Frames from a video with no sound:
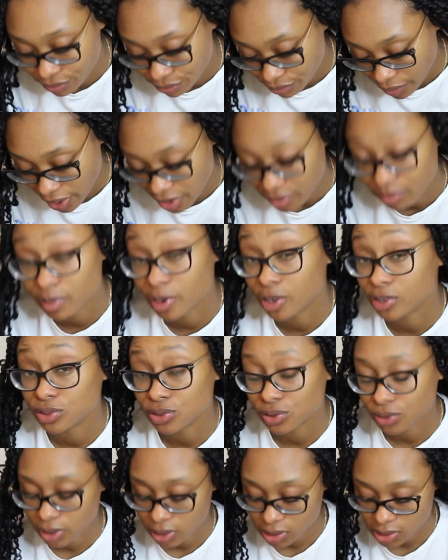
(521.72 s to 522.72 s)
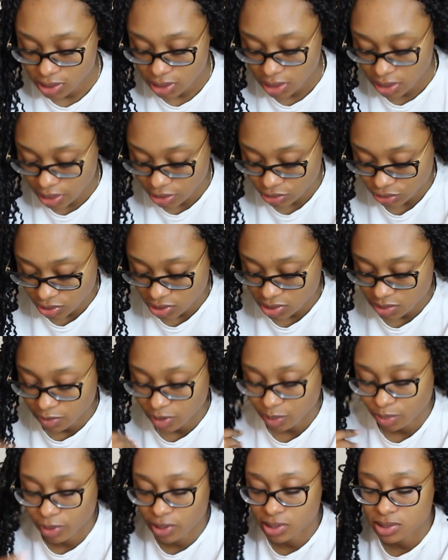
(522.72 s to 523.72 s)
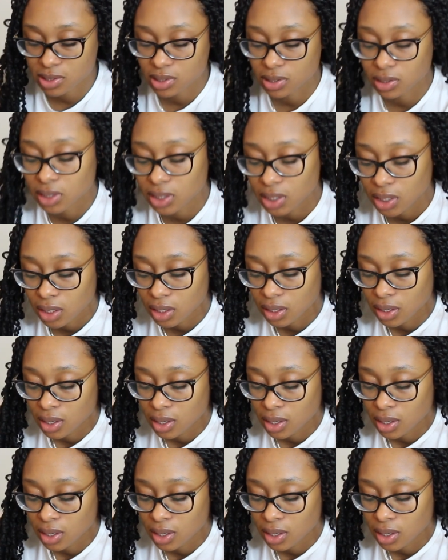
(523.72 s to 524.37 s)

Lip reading: 5 pair of shorts, and that's just me personally.